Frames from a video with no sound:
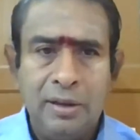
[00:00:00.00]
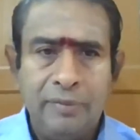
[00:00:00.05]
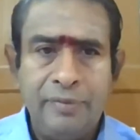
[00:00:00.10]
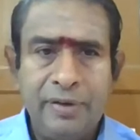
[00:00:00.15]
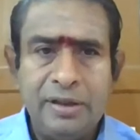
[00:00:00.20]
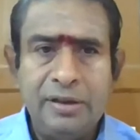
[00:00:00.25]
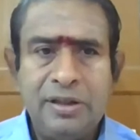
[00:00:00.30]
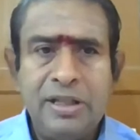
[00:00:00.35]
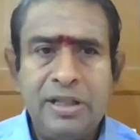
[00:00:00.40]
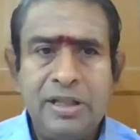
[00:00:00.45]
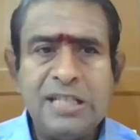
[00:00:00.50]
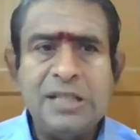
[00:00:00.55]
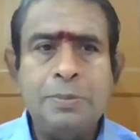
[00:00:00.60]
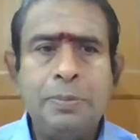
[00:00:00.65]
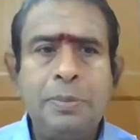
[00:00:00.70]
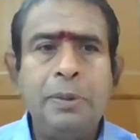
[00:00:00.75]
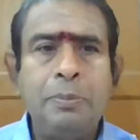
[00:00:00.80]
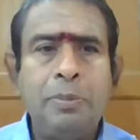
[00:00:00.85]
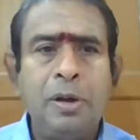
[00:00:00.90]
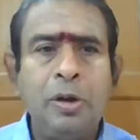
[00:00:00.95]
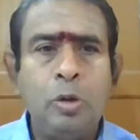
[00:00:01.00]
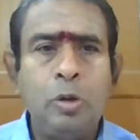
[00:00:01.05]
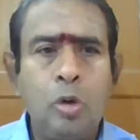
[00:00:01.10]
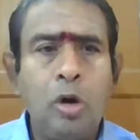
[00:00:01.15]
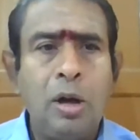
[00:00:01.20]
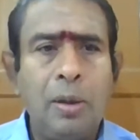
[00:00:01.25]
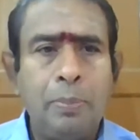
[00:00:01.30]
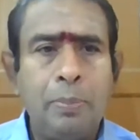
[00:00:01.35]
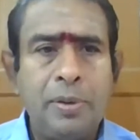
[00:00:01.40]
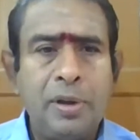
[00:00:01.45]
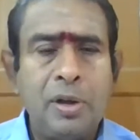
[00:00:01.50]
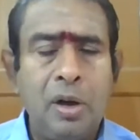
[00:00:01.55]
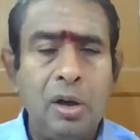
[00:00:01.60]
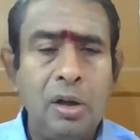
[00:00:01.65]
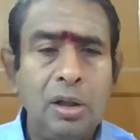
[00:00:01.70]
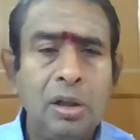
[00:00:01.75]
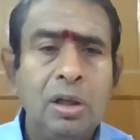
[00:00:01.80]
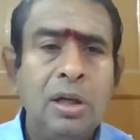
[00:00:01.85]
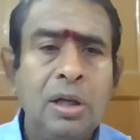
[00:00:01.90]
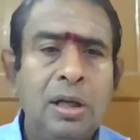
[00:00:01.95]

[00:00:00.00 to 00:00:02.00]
When these people go abroad,